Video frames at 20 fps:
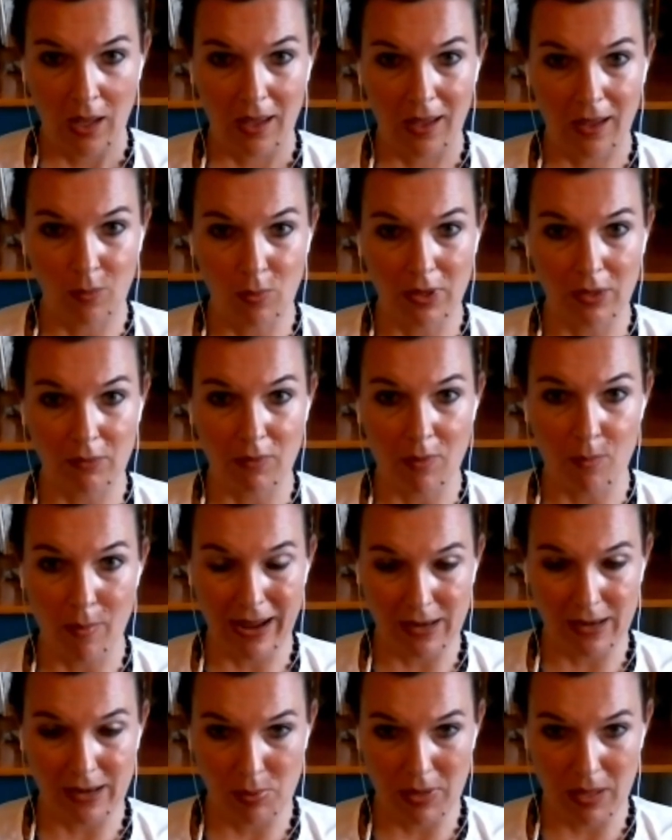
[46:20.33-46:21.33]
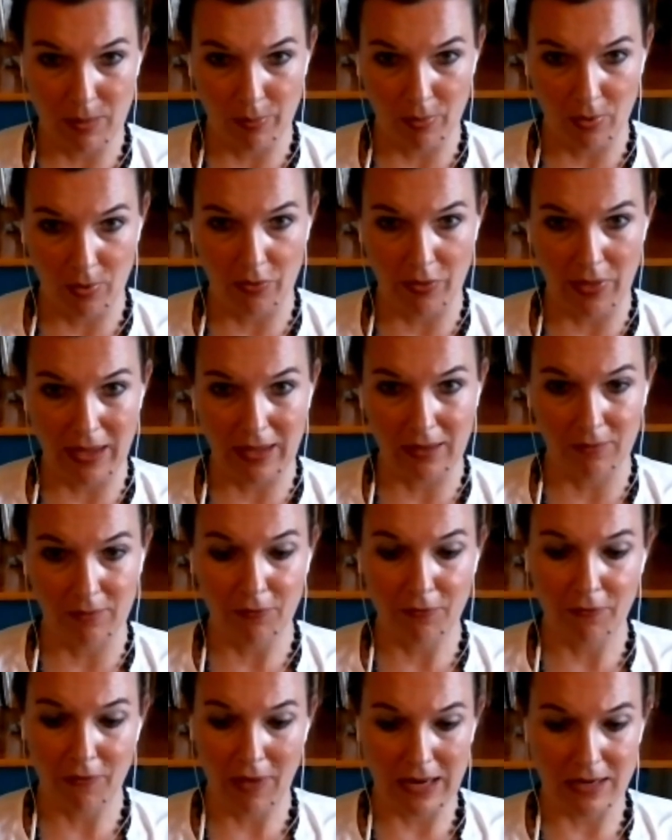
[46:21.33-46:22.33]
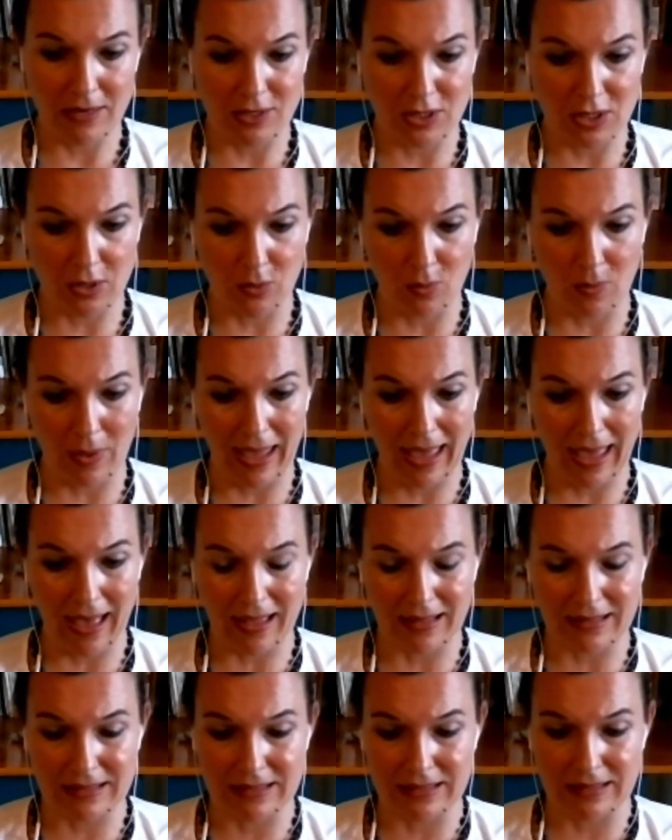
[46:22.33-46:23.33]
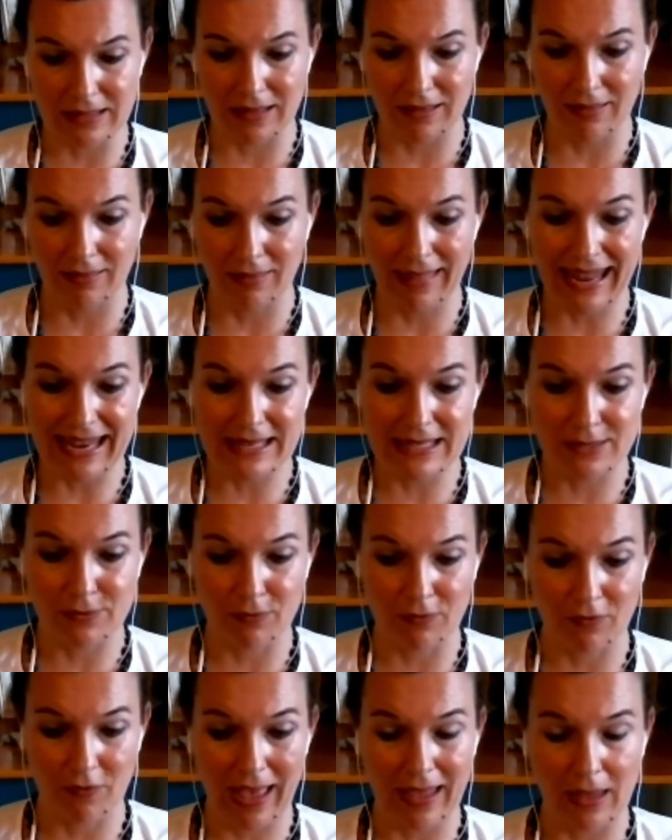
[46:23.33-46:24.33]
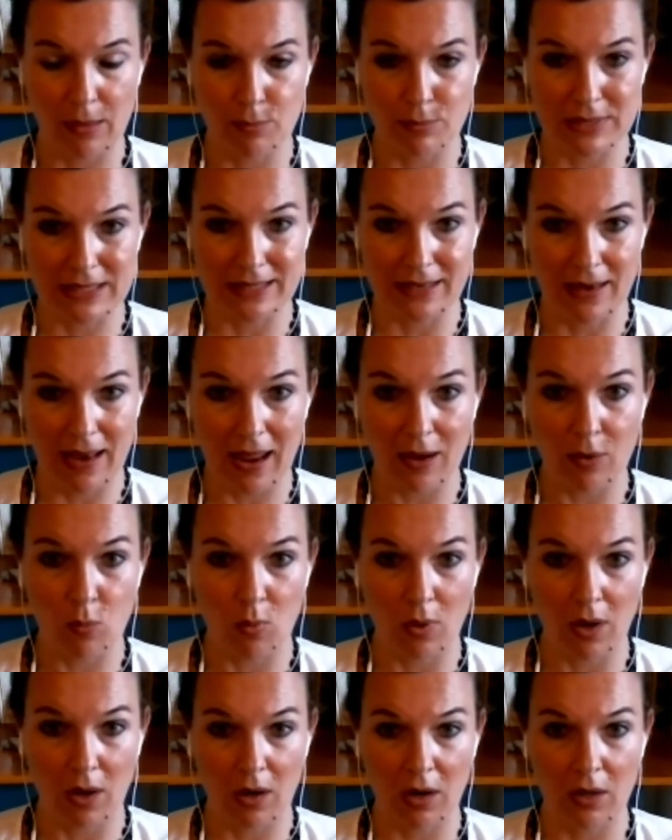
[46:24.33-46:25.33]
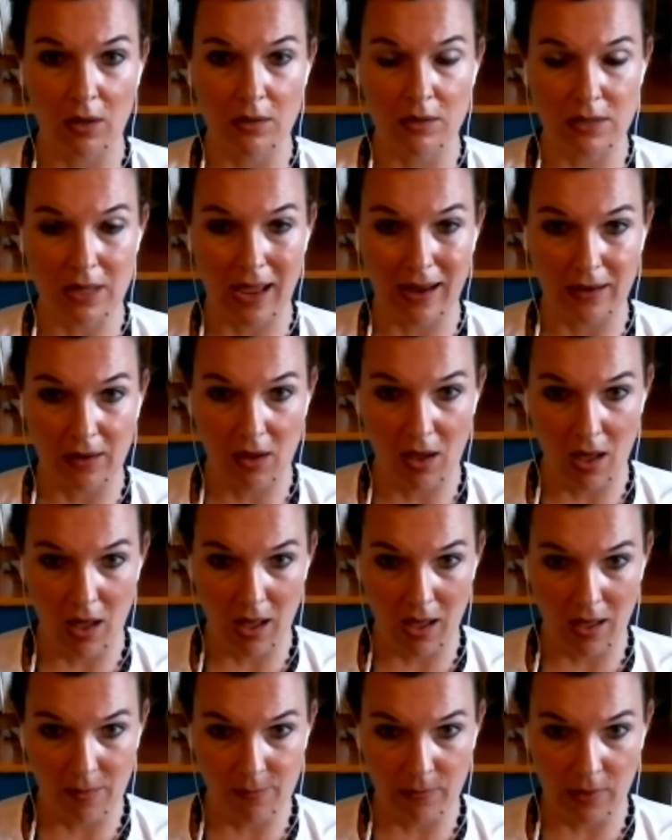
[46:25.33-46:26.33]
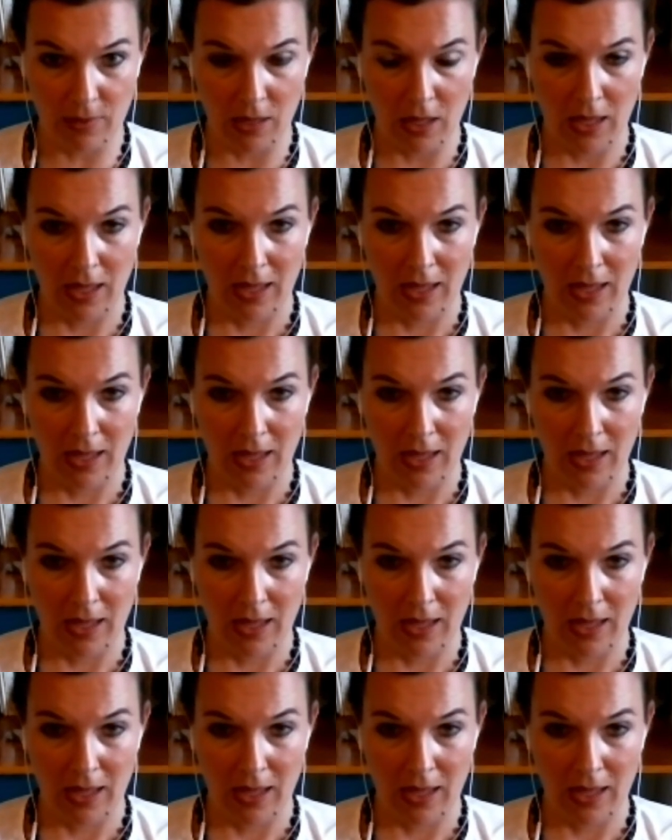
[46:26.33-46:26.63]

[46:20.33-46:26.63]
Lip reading: I want to remind people they can find you at lightvibesnetwork.com.